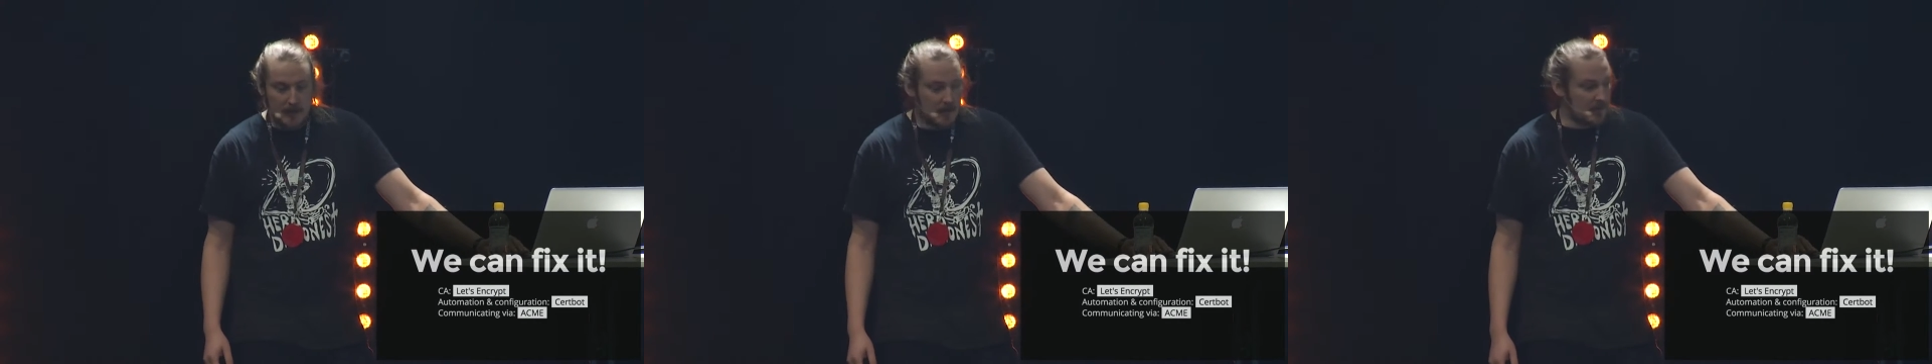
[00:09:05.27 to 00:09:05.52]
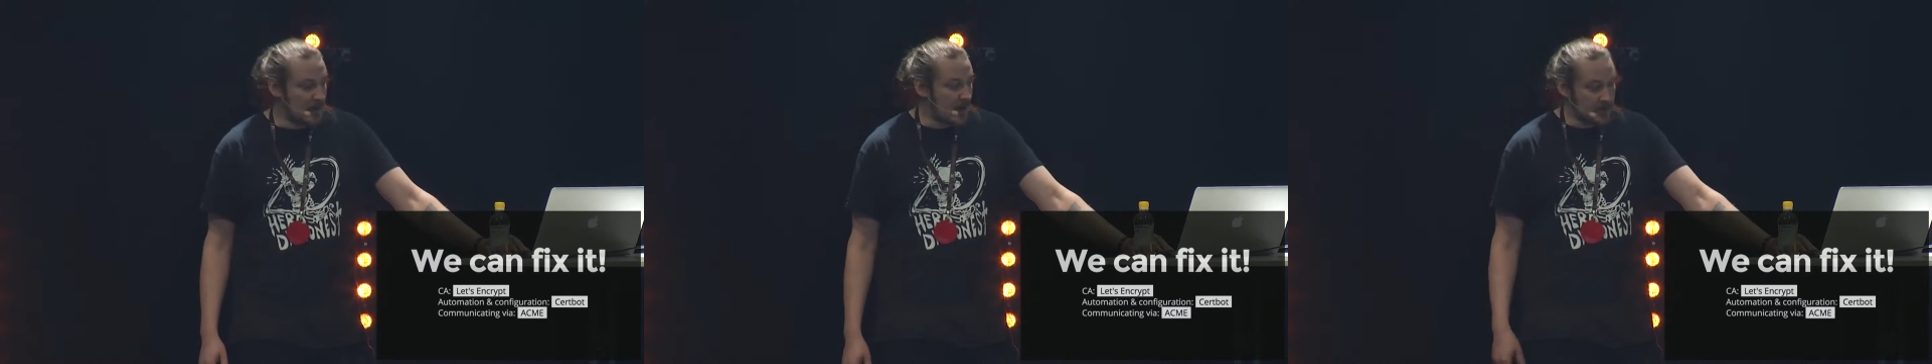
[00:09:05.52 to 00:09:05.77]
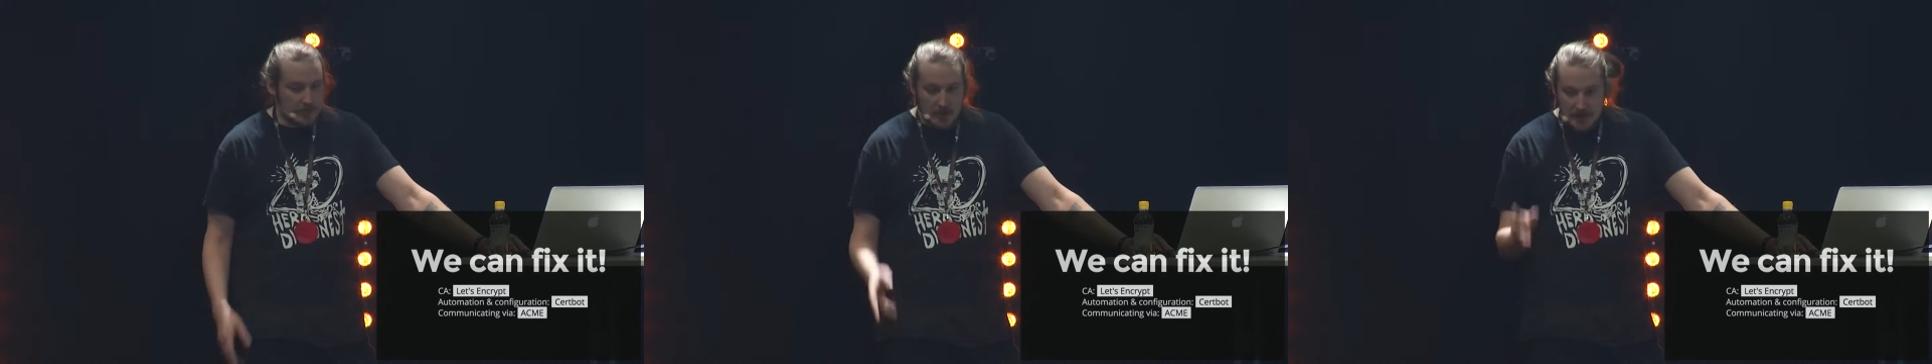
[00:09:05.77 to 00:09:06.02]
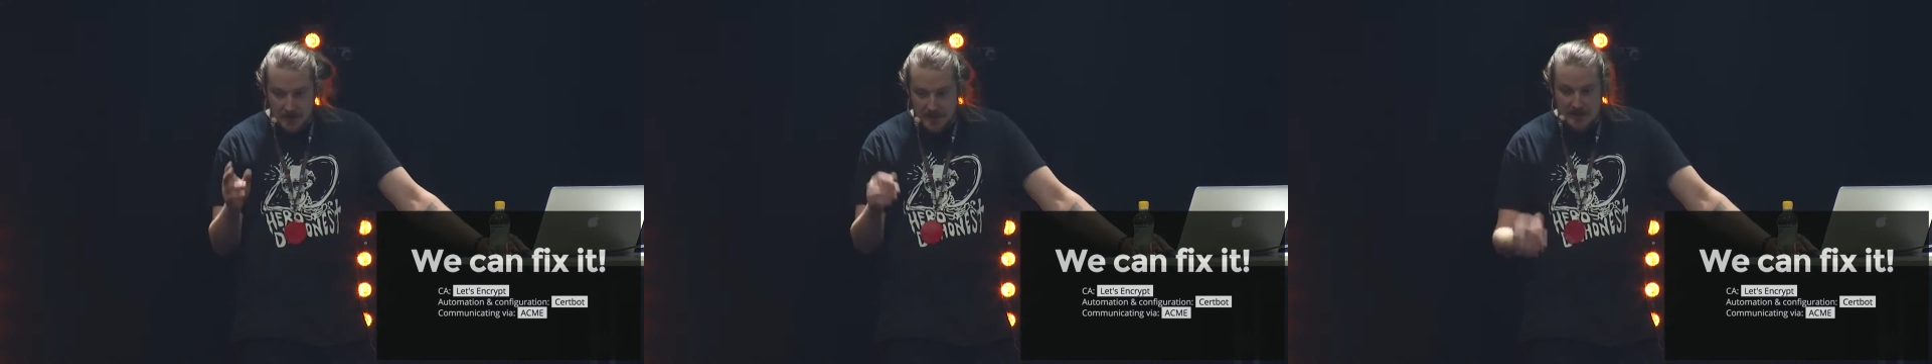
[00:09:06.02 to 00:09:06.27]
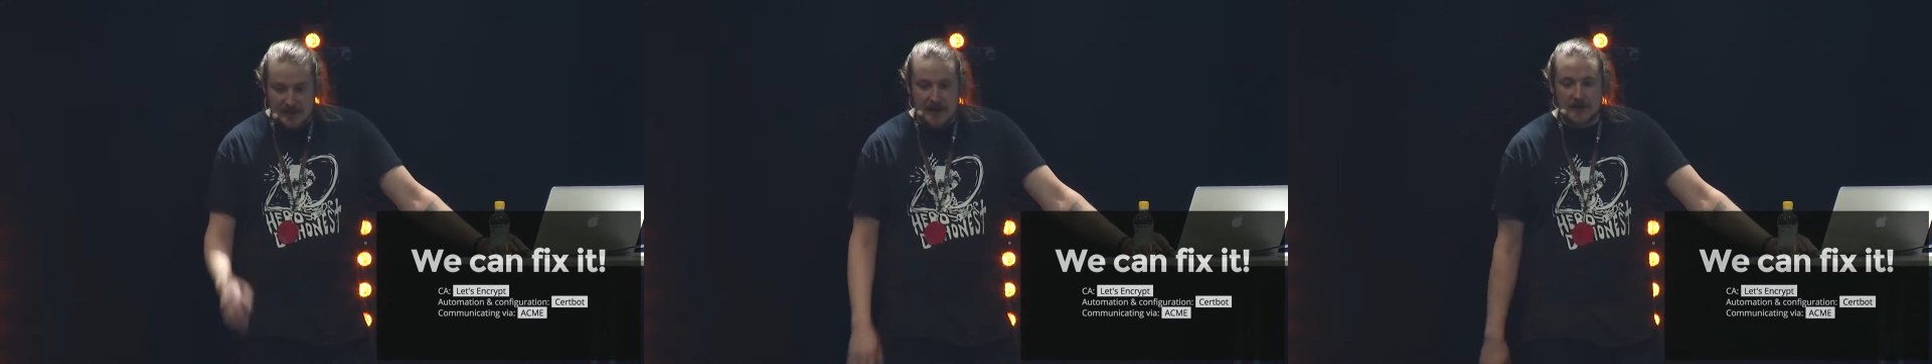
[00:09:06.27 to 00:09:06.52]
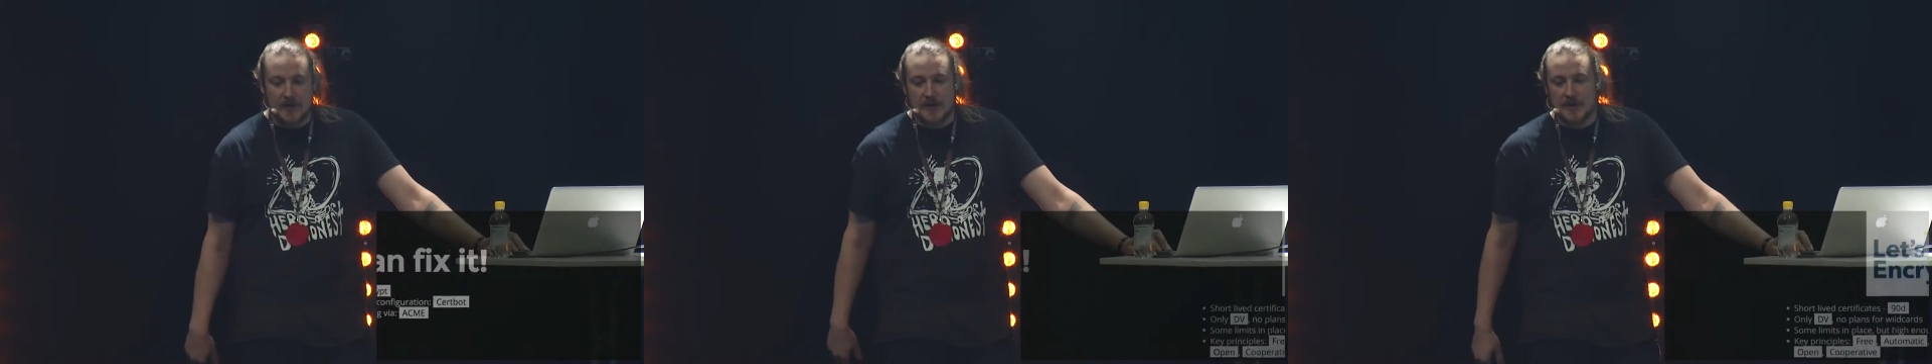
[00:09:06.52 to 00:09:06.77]
But yeah, about these
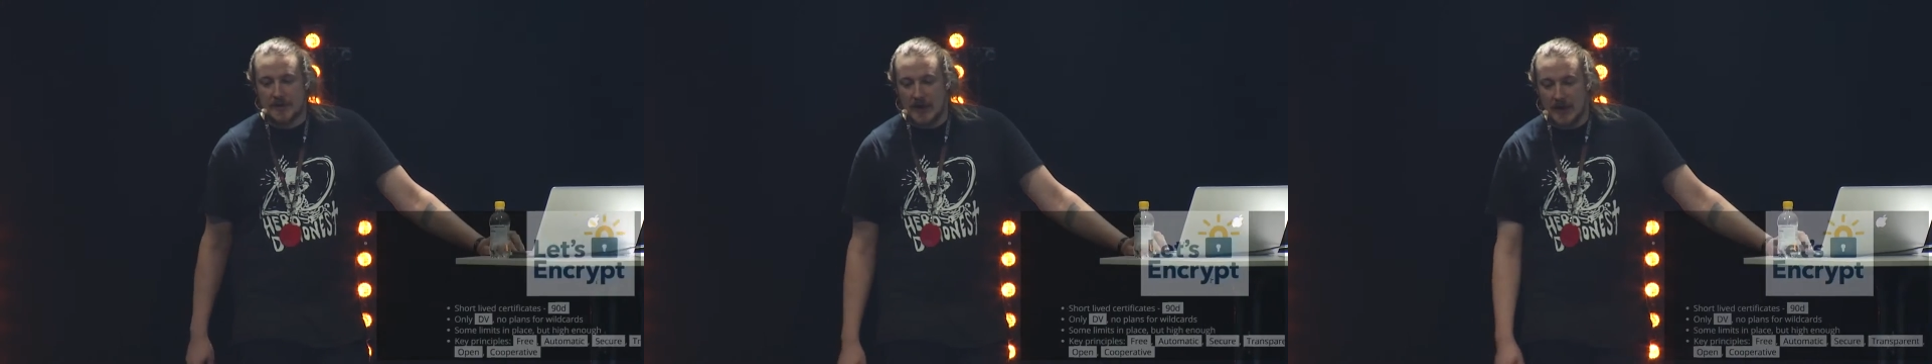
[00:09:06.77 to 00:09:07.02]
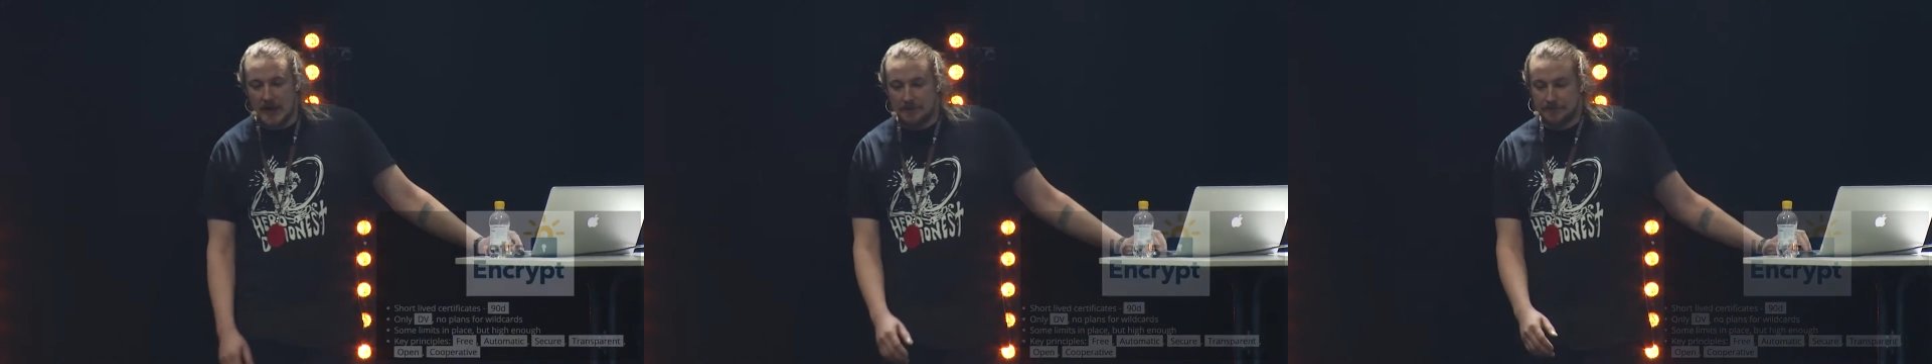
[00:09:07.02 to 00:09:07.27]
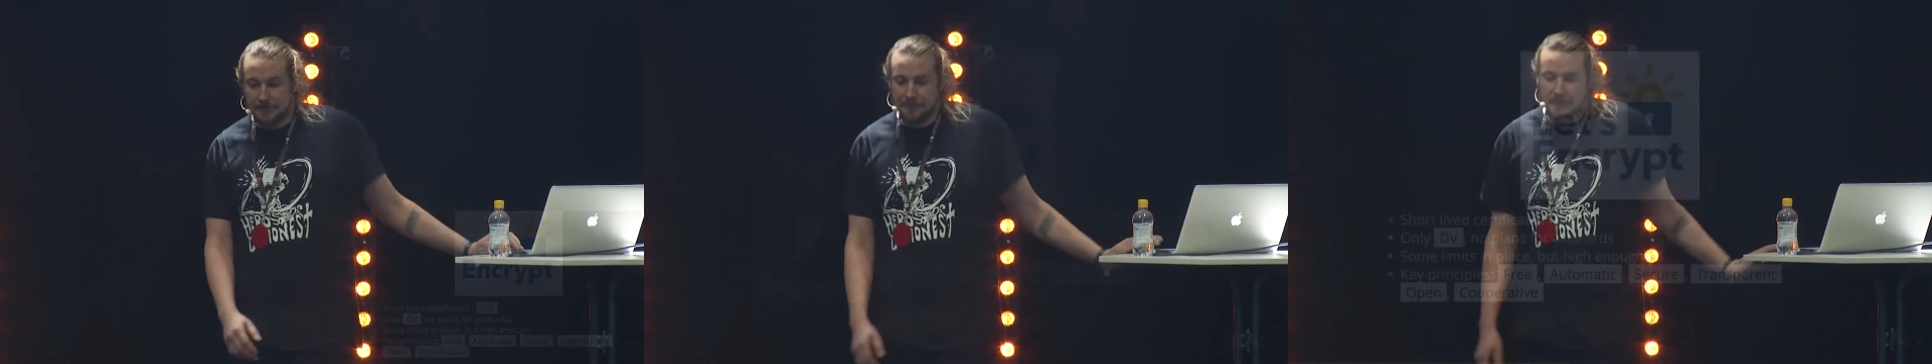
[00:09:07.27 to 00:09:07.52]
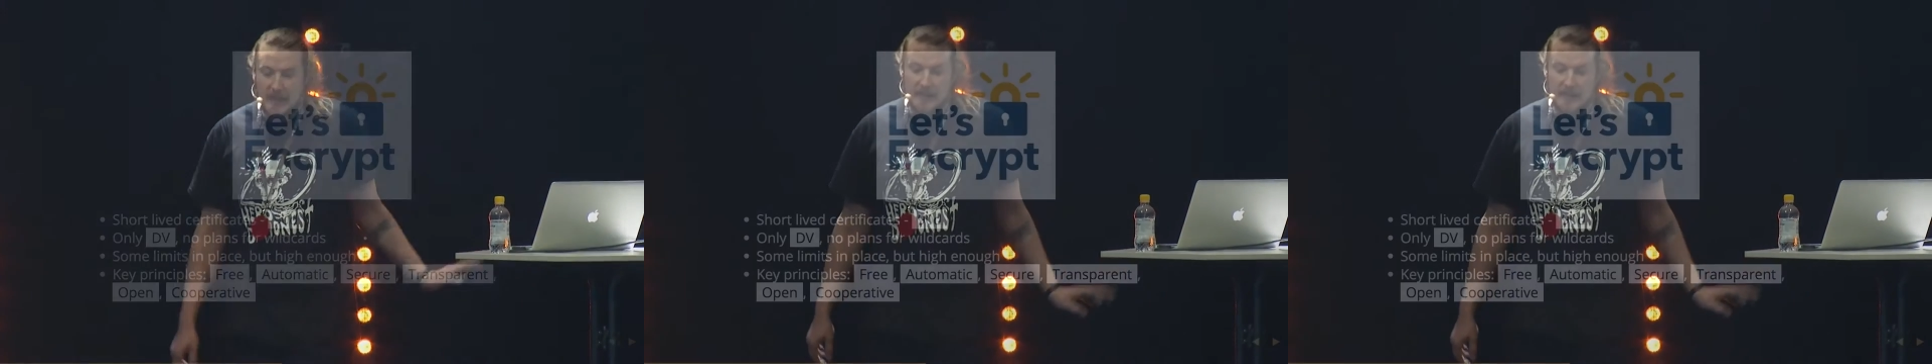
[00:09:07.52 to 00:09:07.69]
actors, let's